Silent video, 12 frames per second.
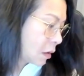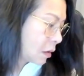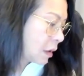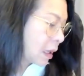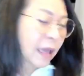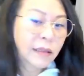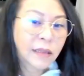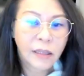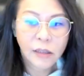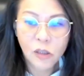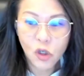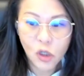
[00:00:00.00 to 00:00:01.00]
yeah done,
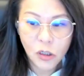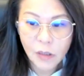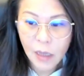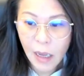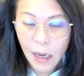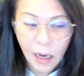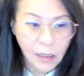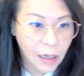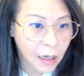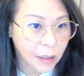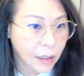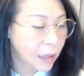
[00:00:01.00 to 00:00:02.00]
teacher yeah I
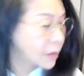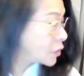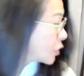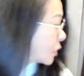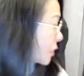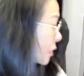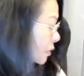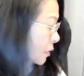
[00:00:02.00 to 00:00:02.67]
I, I just